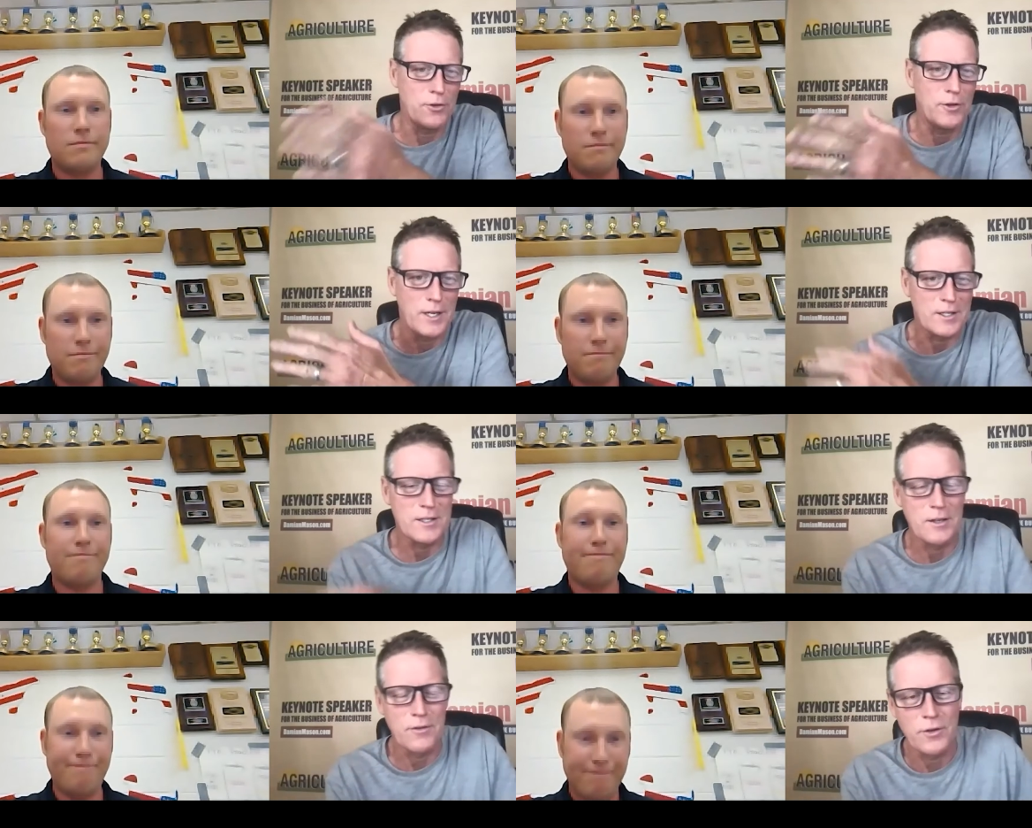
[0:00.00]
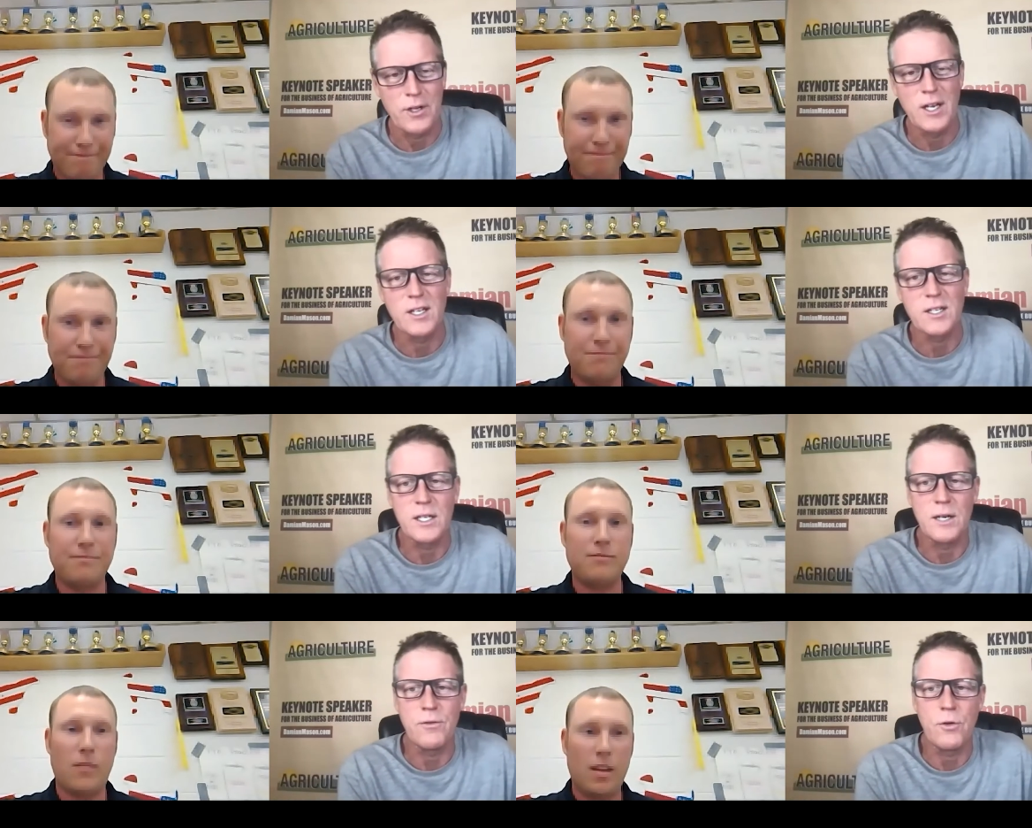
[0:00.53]
Speaker 1: the next level, the
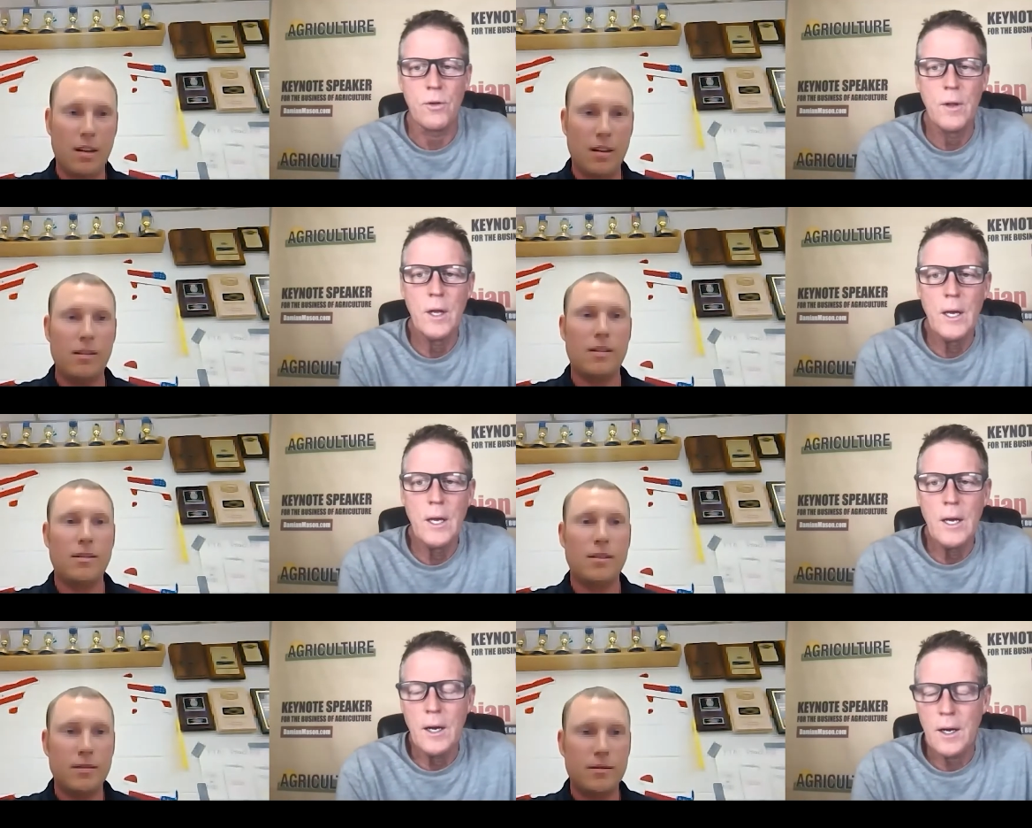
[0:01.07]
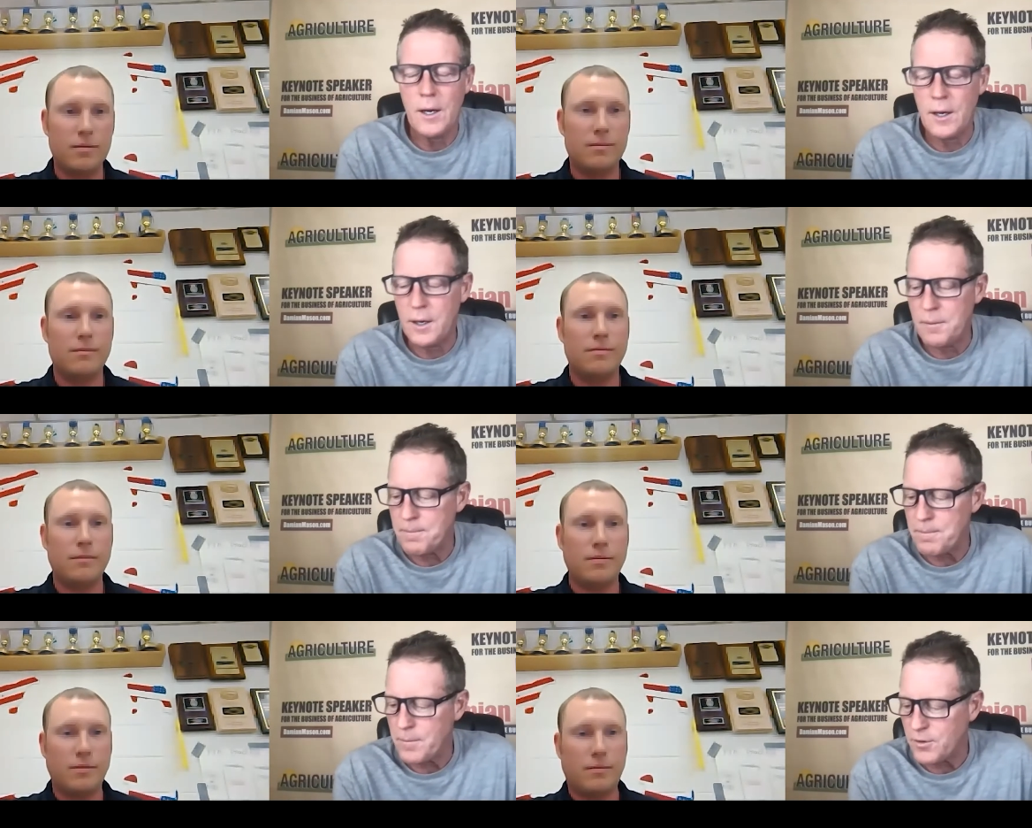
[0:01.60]
next level.
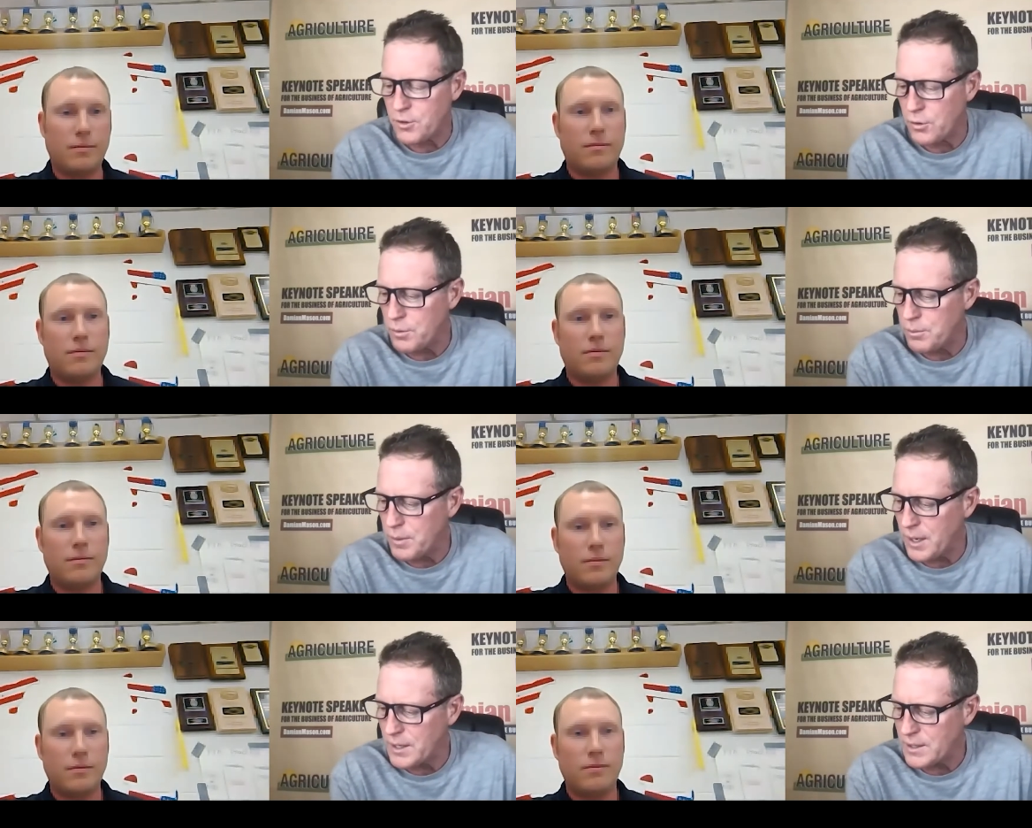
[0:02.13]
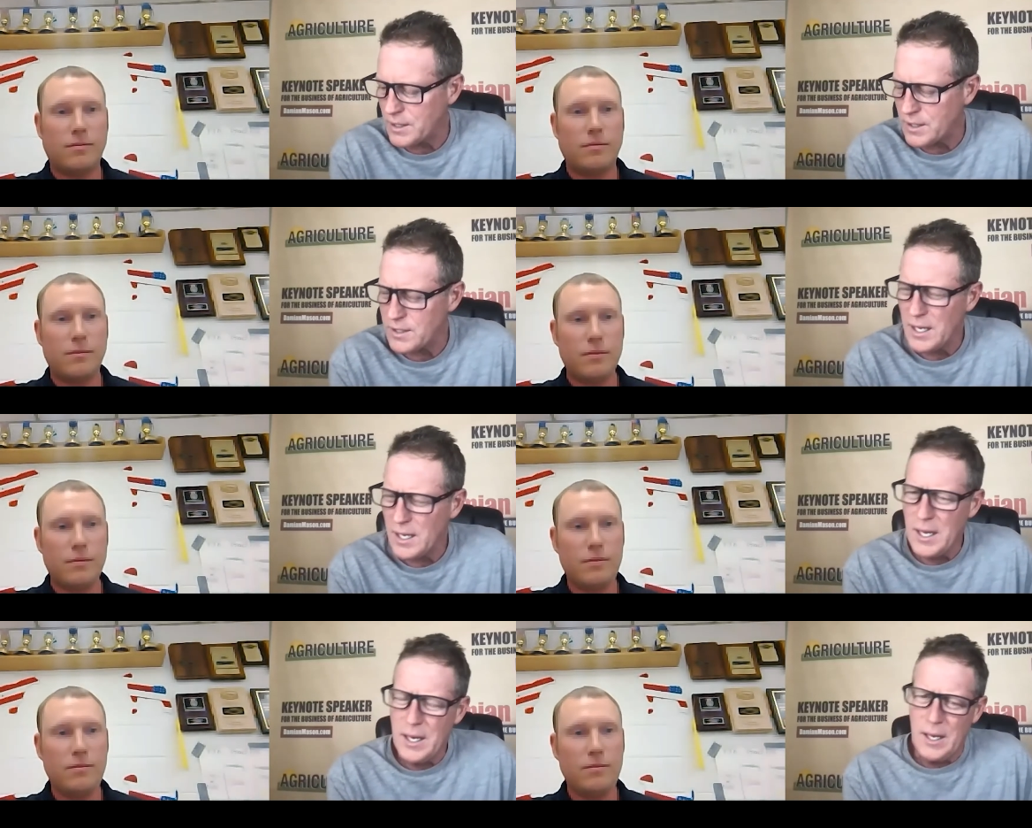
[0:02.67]
Um, so the basics.